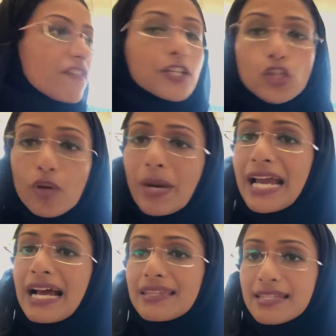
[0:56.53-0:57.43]
you do buy
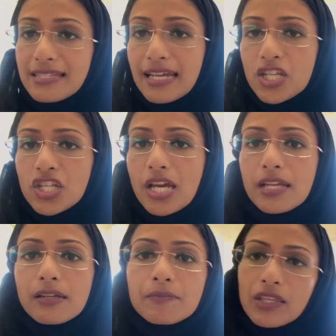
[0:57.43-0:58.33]
it at the
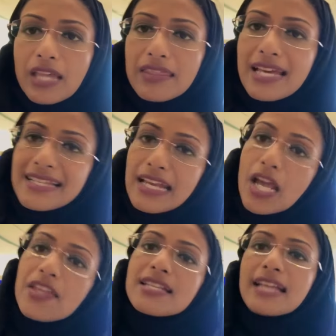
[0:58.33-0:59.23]
station, then there's
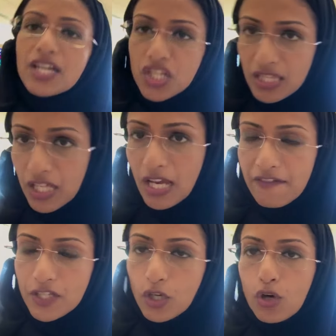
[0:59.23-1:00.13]
another section that you
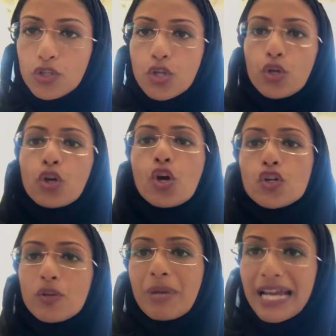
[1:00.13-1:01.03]
have to go to
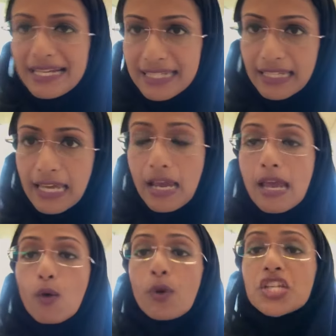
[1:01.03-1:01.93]
buy a ticket,
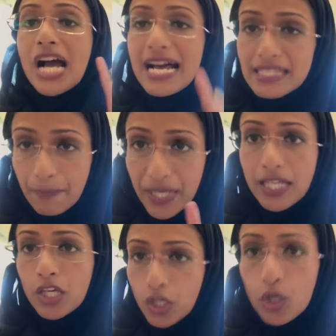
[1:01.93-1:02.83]
which has a big
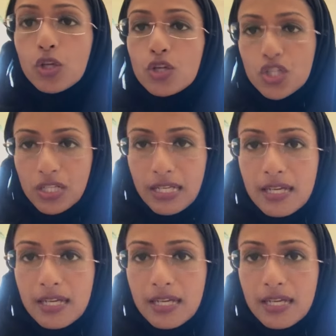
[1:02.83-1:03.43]
queue usually.